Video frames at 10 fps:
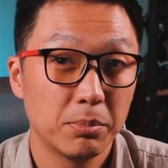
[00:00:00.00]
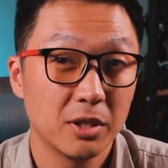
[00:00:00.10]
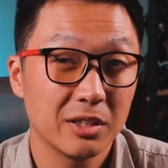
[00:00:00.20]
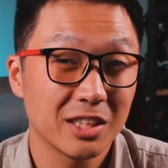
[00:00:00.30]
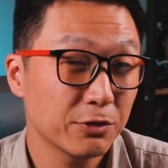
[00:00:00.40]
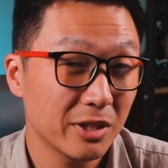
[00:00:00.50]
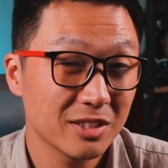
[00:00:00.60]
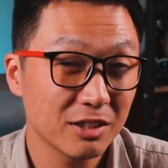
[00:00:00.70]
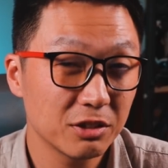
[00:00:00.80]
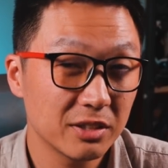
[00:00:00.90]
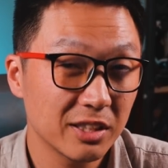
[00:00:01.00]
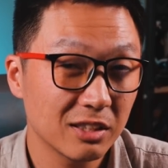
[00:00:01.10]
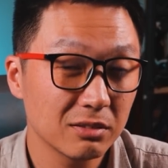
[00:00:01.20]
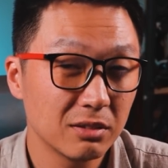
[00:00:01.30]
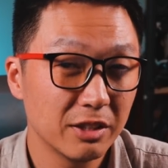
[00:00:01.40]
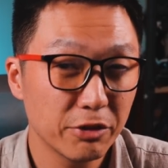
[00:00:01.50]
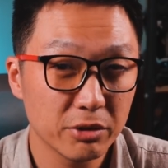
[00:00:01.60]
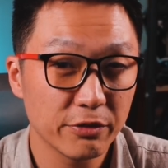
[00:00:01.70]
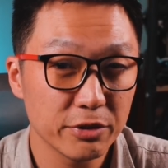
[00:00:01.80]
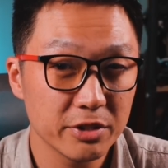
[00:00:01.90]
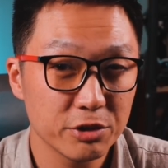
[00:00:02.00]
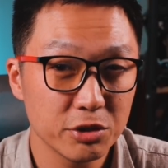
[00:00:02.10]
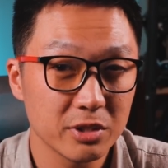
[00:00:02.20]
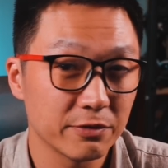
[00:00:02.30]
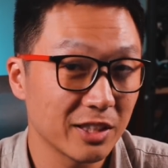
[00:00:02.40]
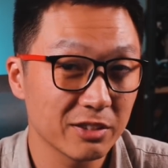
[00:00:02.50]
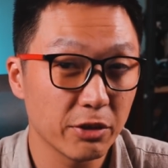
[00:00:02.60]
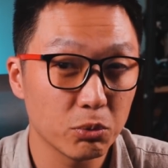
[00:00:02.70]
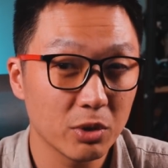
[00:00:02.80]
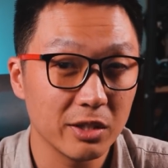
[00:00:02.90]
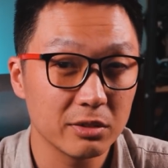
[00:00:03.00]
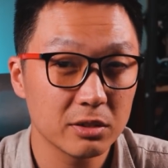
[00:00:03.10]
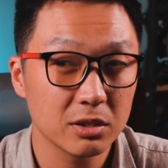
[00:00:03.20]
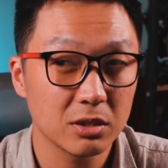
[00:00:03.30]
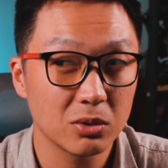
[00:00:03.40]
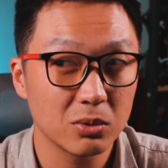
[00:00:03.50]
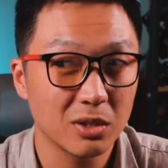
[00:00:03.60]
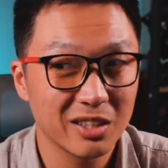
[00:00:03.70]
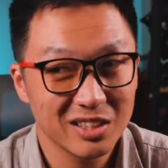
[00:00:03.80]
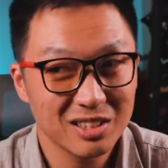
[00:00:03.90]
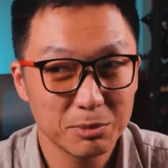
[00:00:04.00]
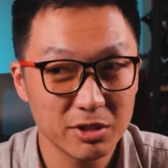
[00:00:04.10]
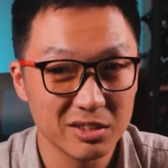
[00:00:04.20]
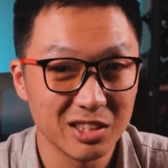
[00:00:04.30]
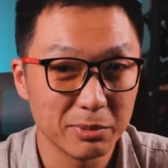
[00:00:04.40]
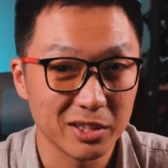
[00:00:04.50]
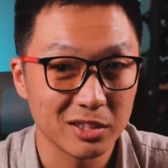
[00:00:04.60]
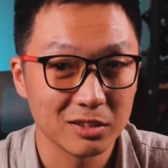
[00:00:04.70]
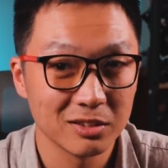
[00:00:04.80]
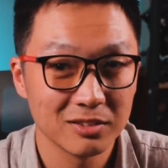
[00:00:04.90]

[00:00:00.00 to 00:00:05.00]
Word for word: But as far as I could tell, neither of those issues affected the ride, so I guess I'm just nitpicking.